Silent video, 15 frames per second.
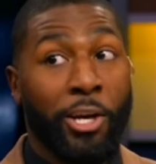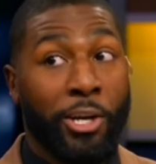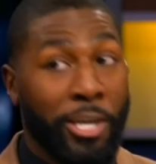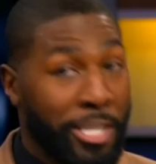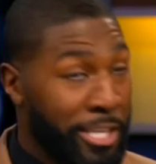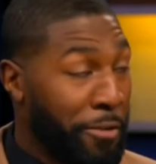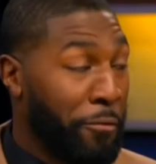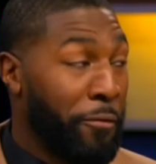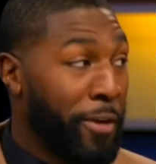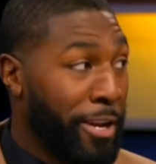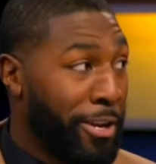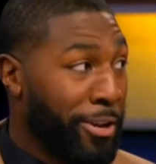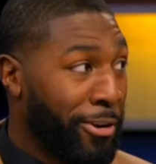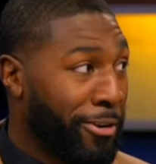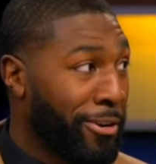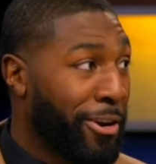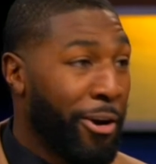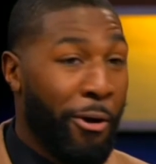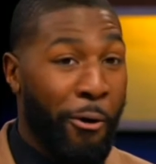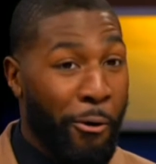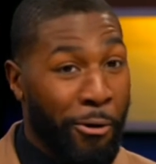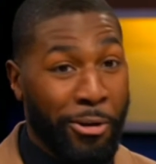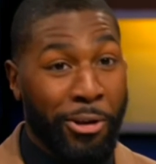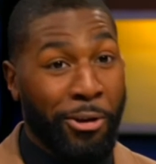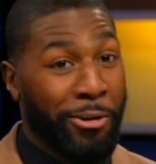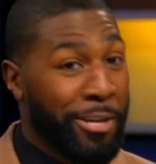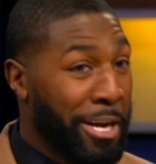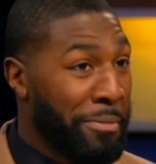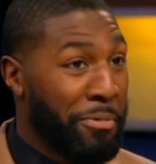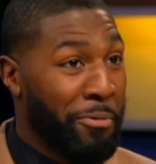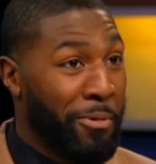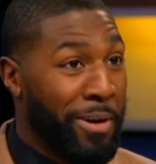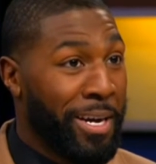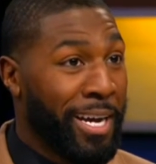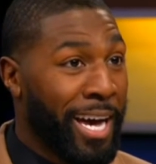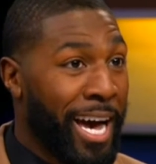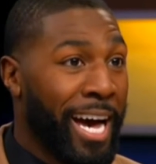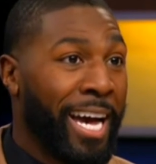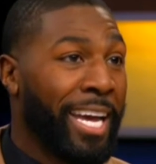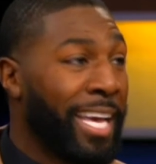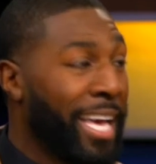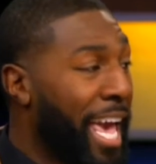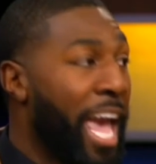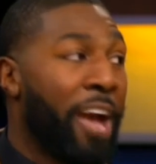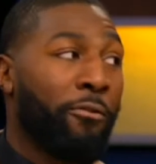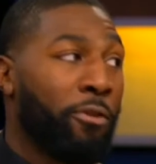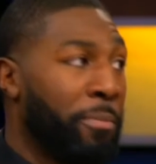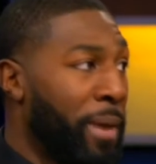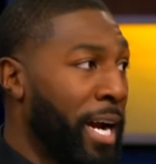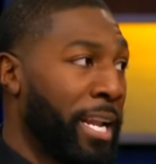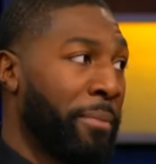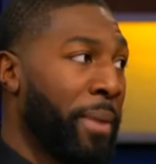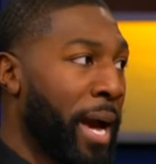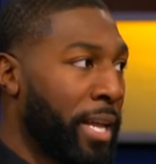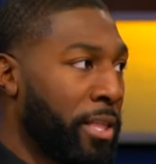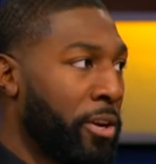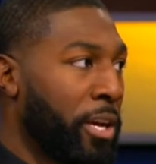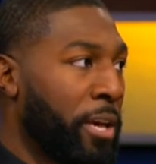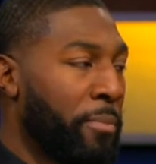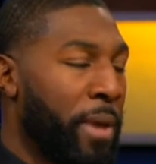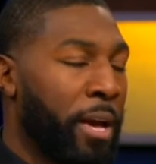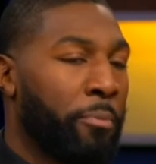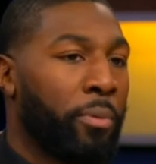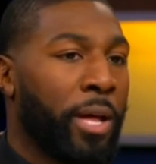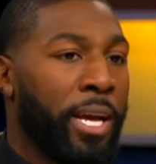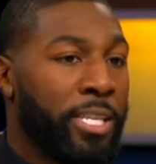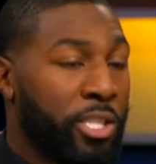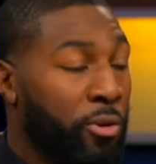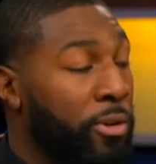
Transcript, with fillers: good defender on your number one guy, everybody back there can make plays.